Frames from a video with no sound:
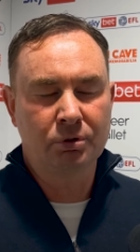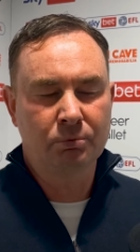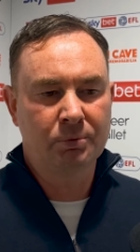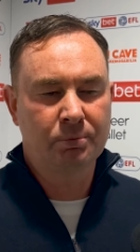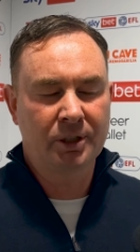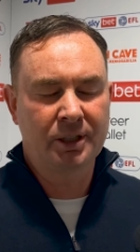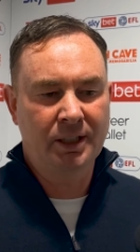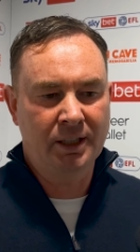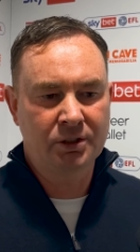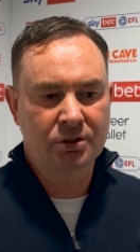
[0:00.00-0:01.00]
You know, we're playing
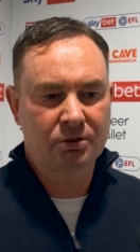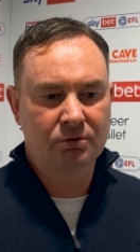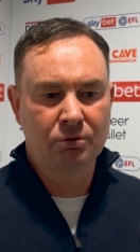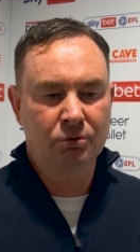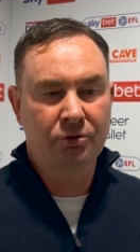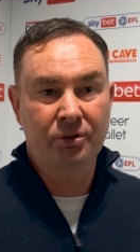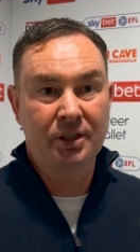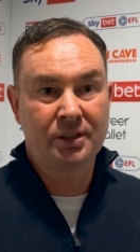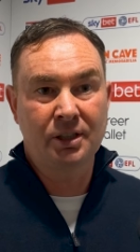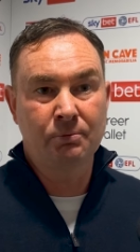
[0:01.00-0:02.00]
against, you know,
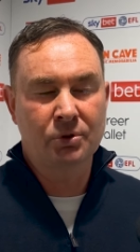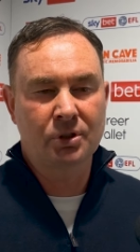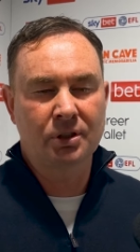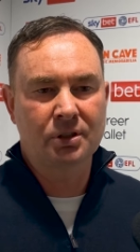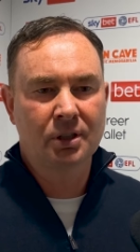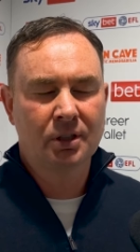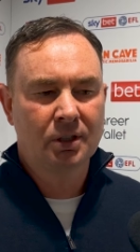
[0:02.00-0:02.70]
three teams that,